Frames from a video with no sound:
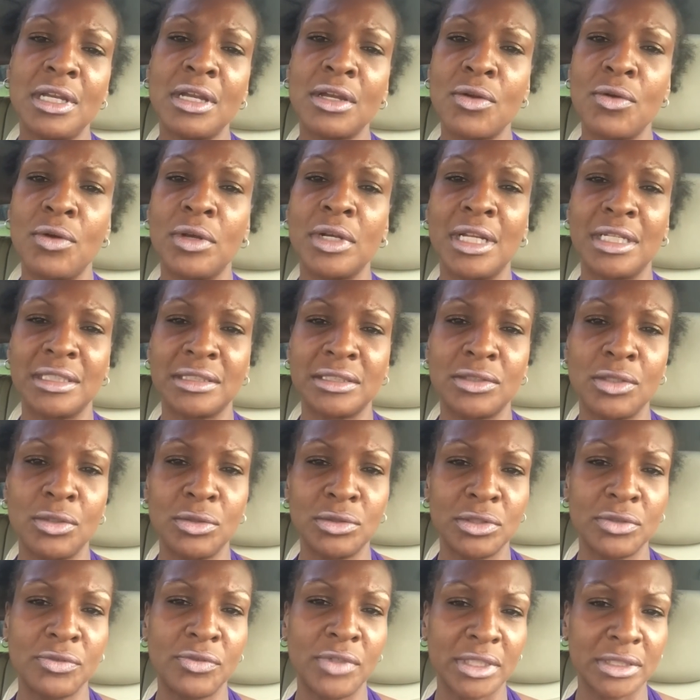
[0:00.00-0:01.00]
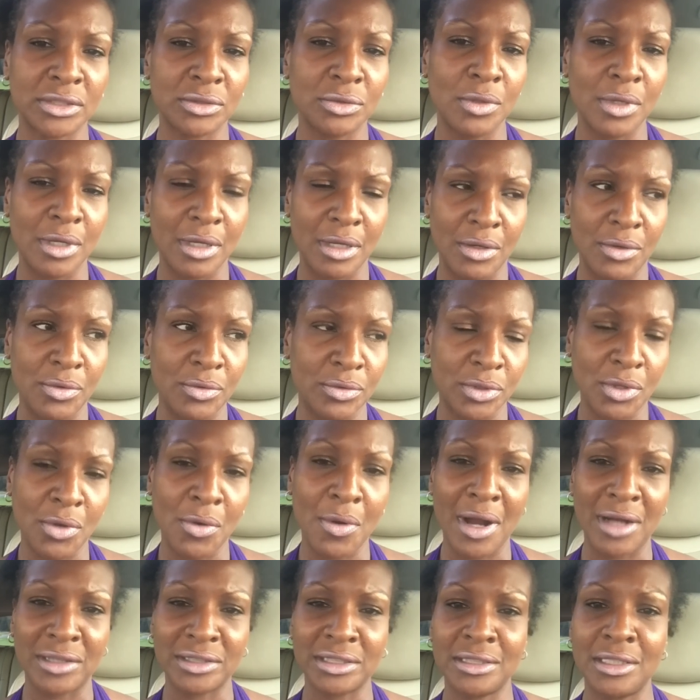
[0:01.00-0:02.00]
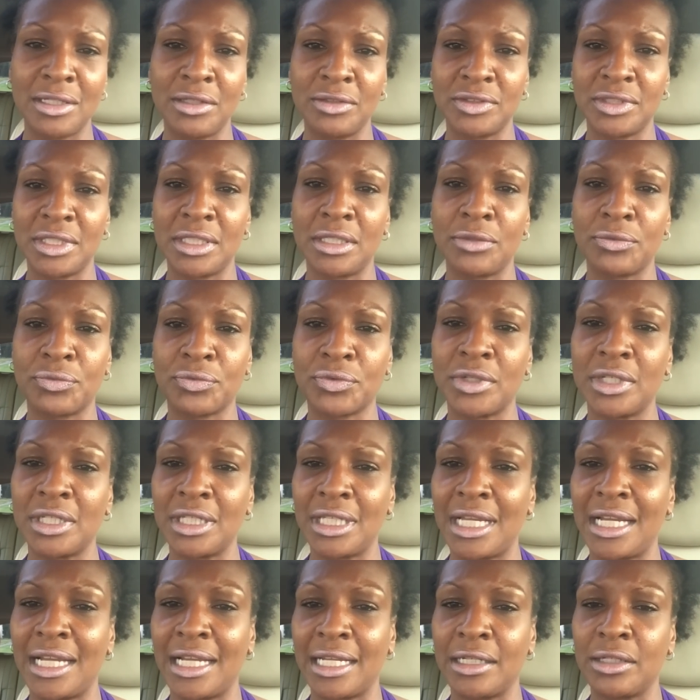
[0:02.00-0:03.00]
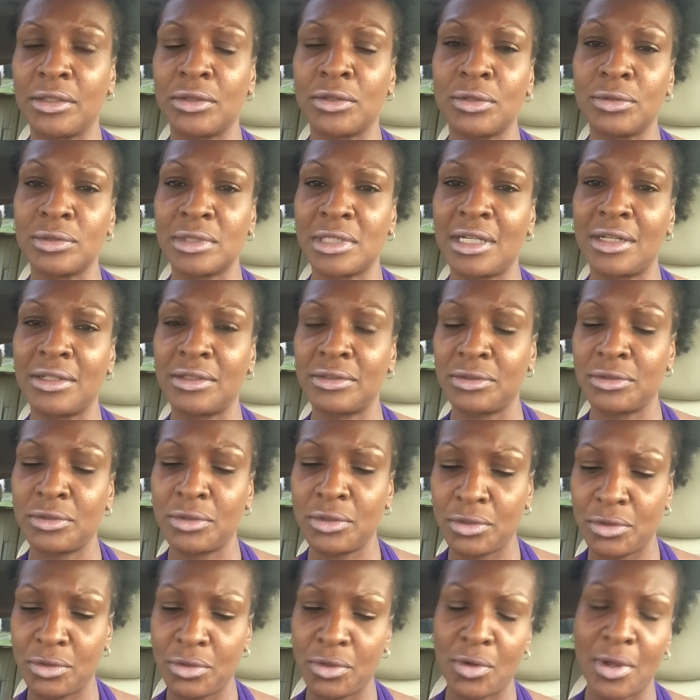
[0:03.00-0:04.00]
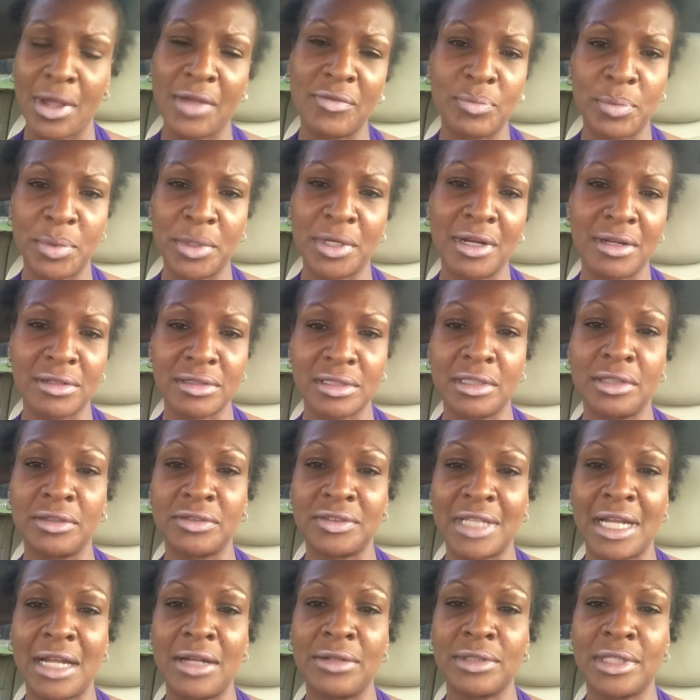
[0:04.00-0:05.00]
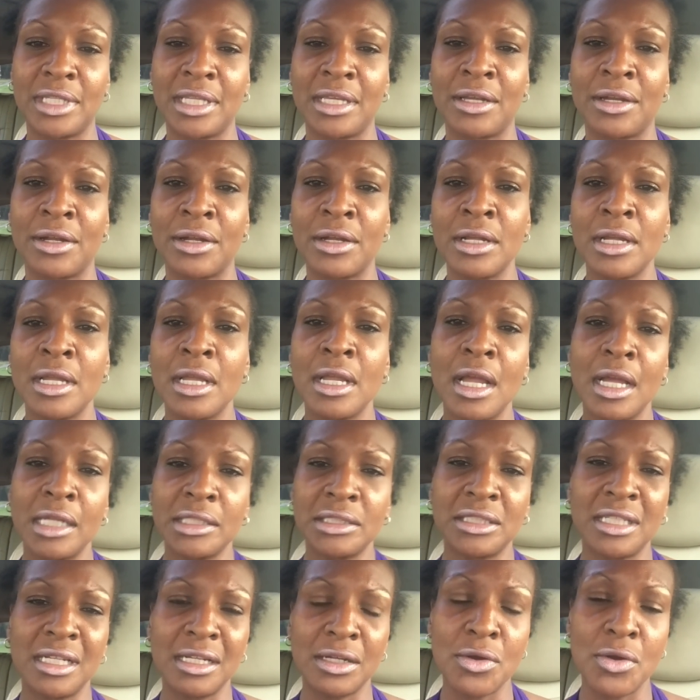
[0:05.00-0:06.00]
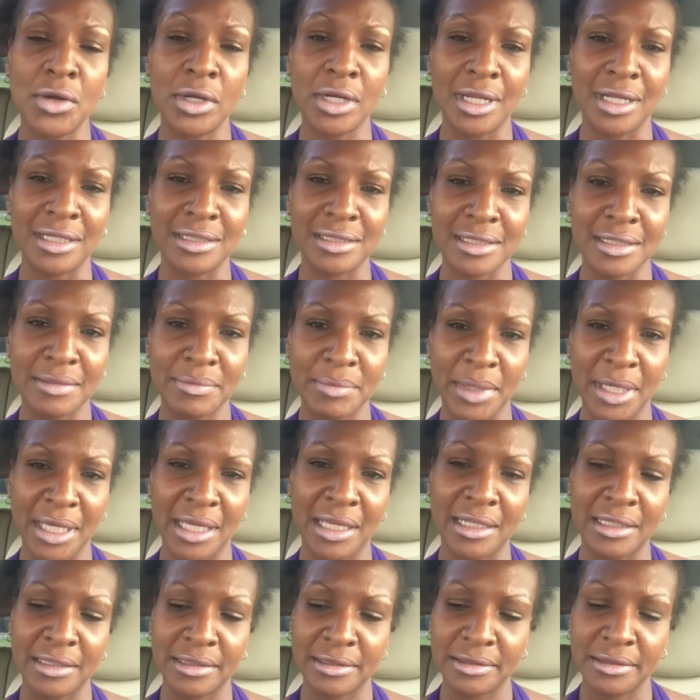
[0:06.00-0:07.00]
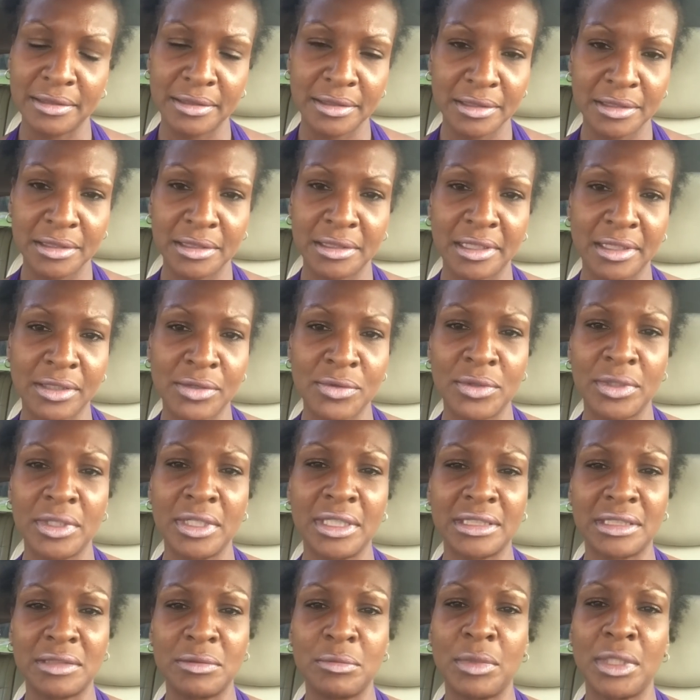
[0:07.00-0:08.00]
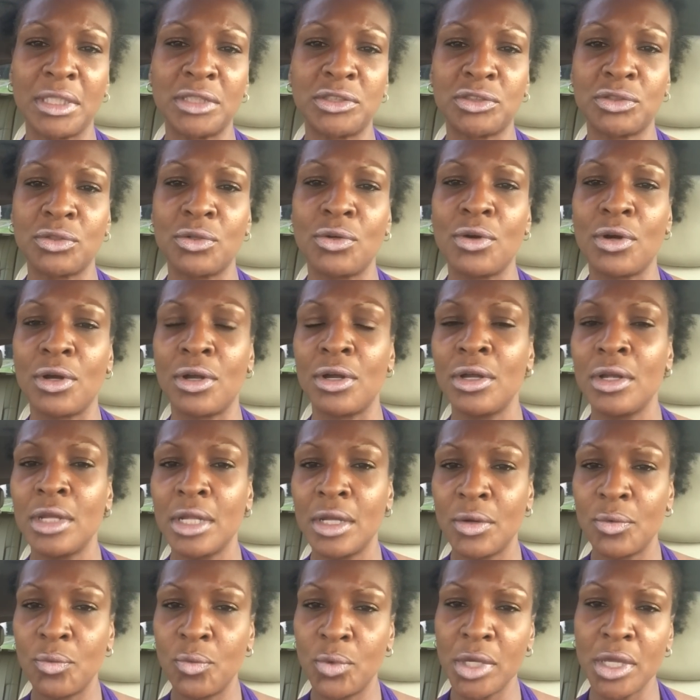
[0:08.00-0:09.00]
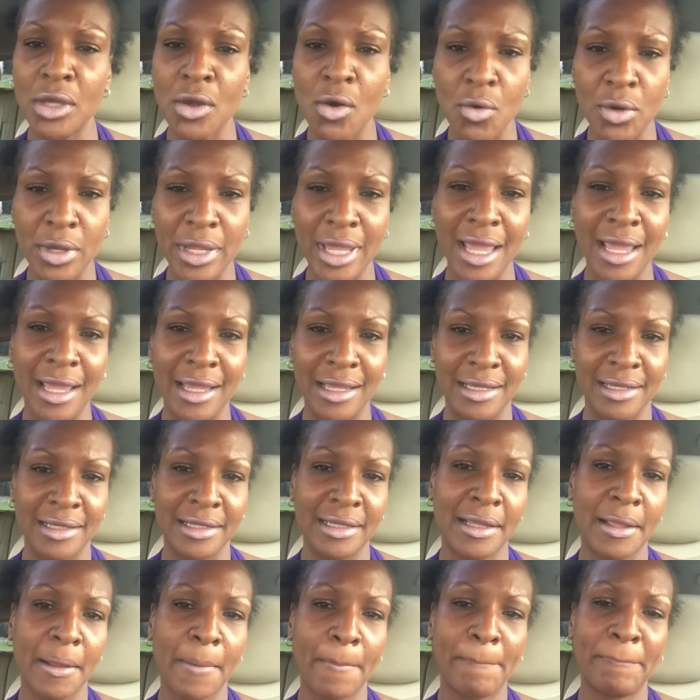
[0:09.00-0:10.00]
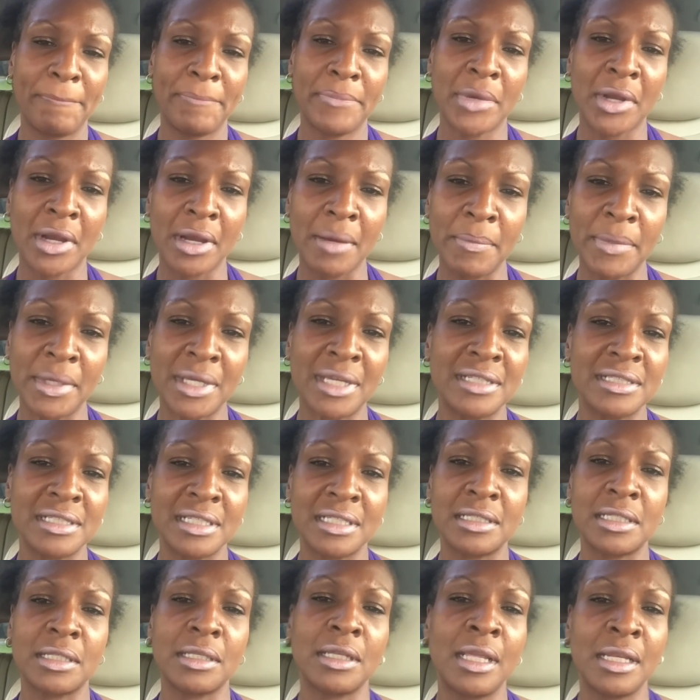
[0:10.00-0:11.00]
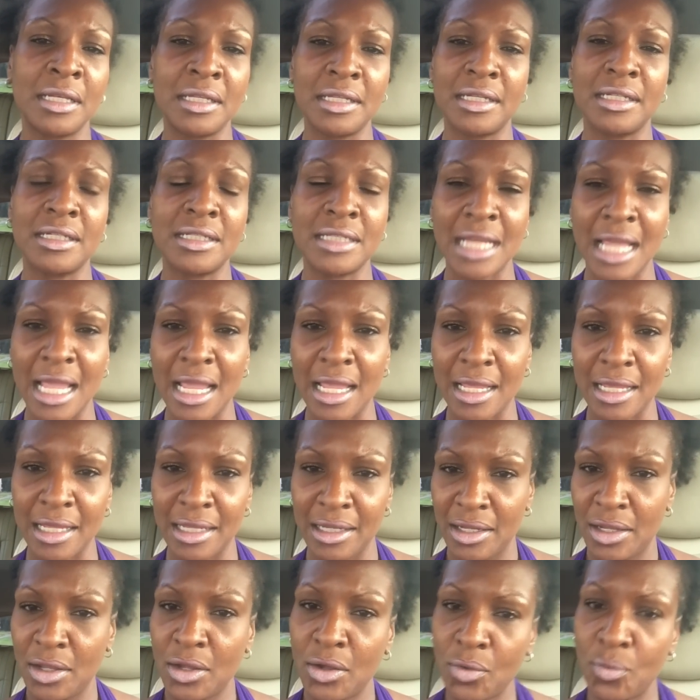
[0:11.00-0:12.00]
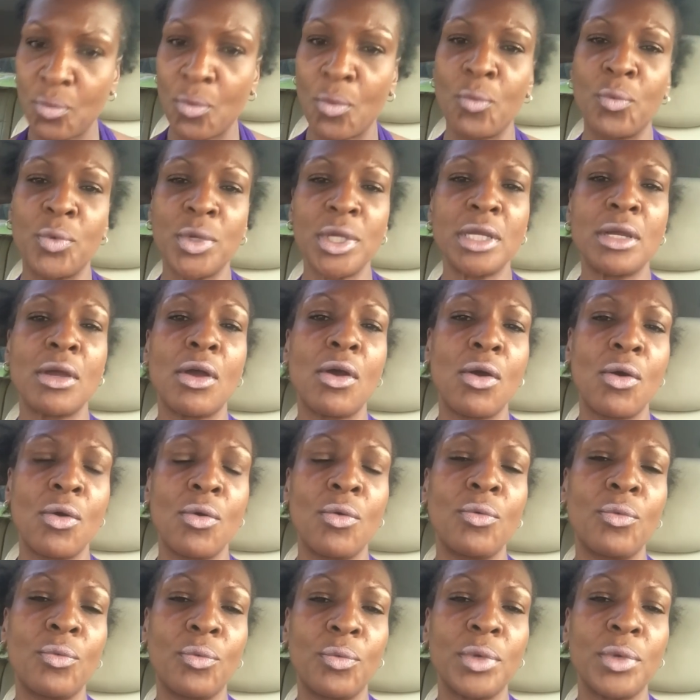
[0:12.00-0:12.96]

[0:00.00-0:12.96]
on us. Those of us who throw ourselves in the front line and have put ourselves out there. Check on us, man. Check on us and make sure we okay, right? Because at the end of the day, when we go